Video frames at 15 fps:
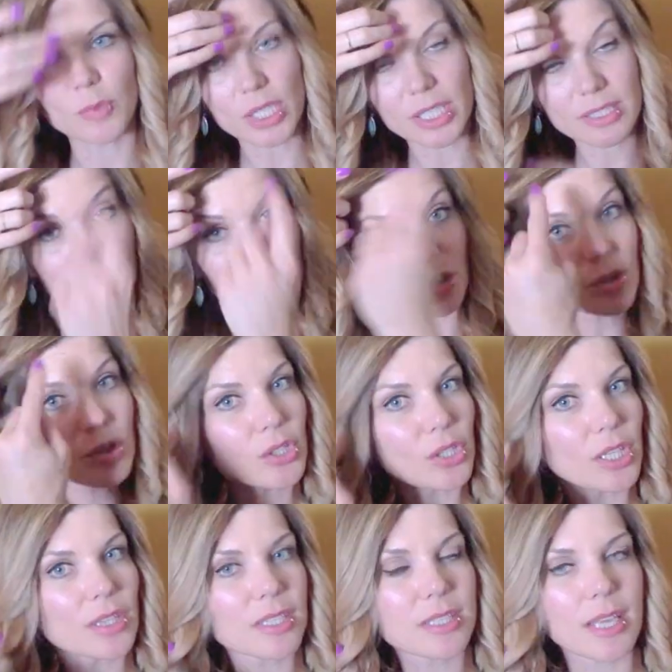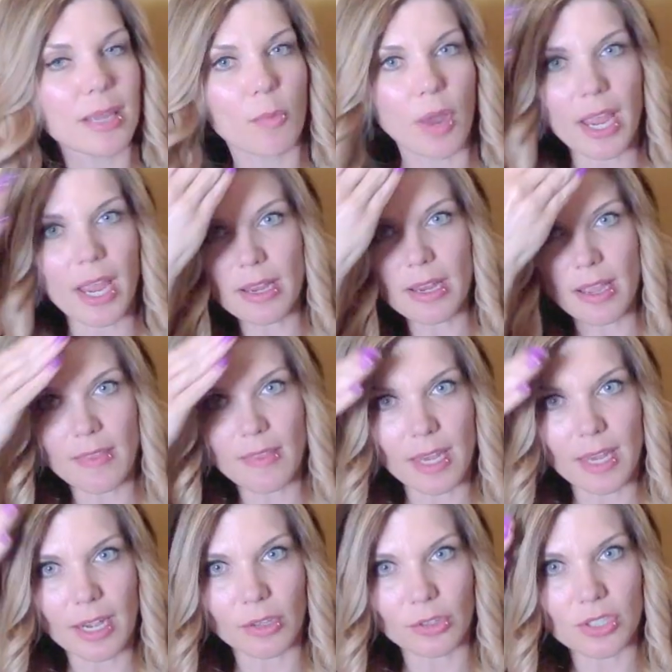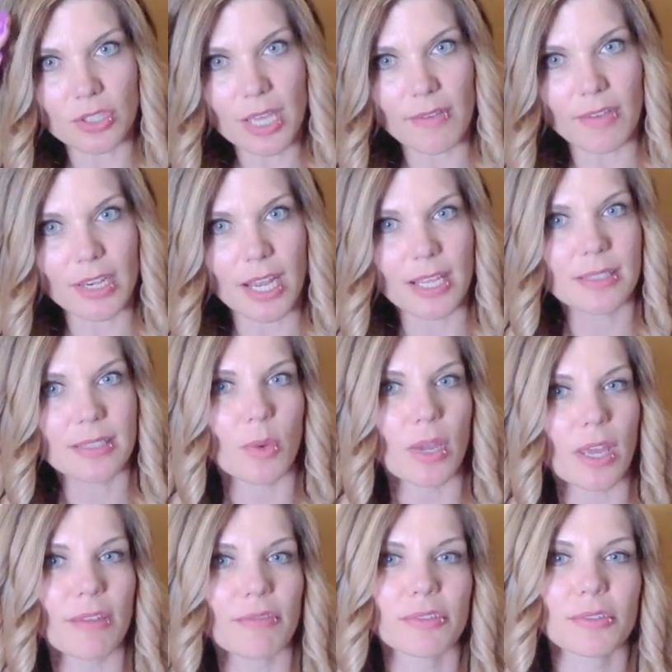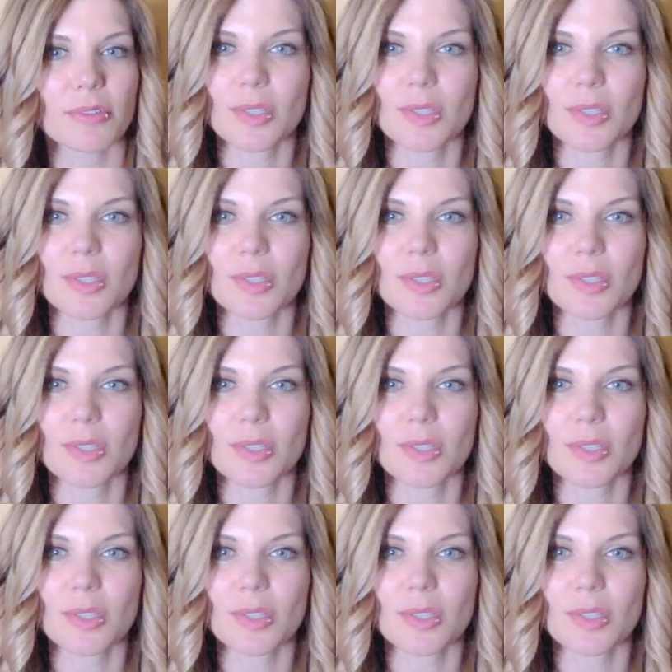You can still curl it the same way, and then it'll just have a nice wave.